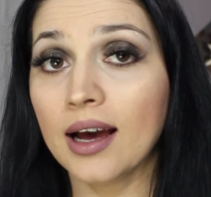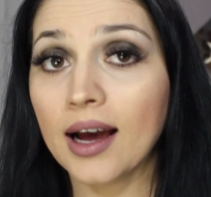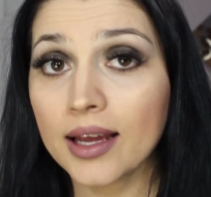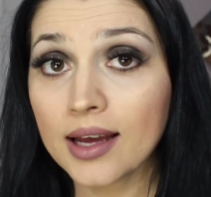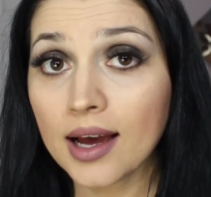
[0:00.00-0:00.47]

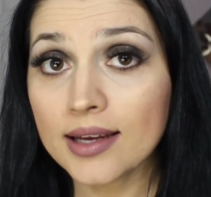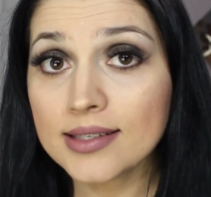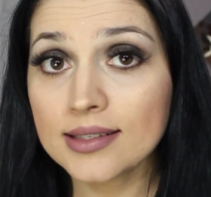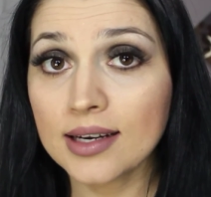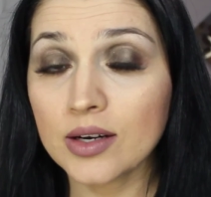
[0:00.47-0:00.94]
Hi
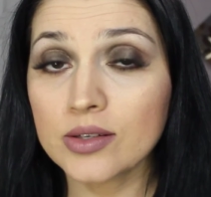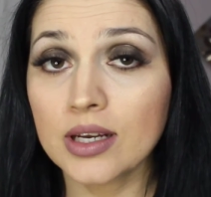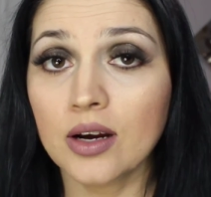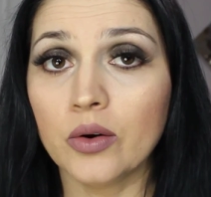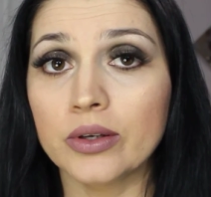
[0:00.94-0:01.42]
guys, how's
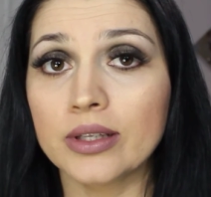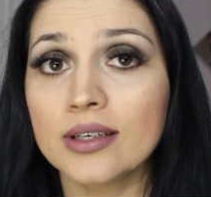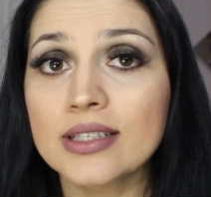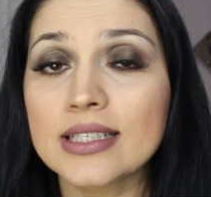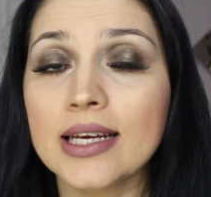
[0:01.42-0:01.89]
it
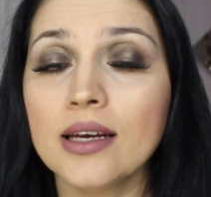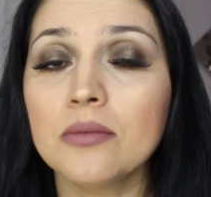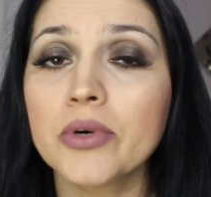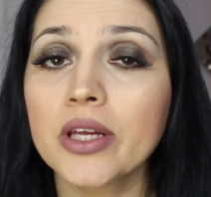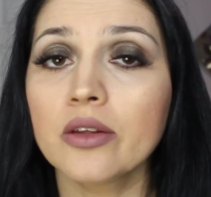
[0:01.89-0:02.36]
going? Today
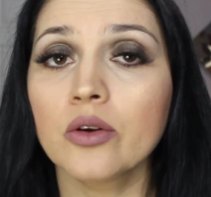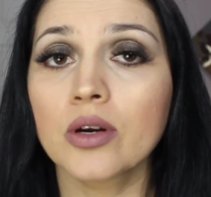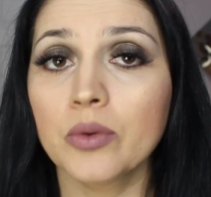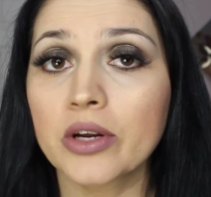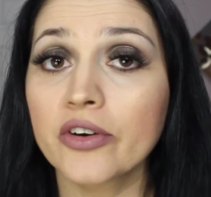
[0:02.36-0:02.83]
I'm bringing you a
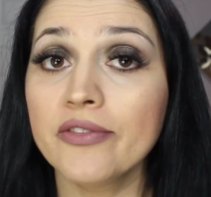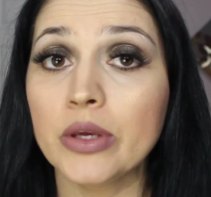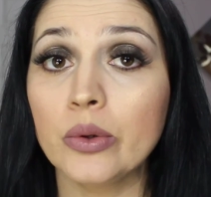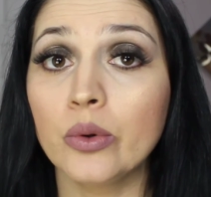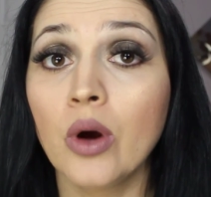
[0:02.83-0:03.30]
quick
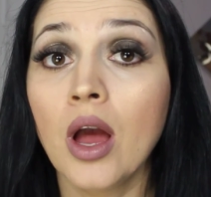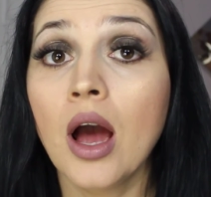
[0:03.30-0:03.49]
review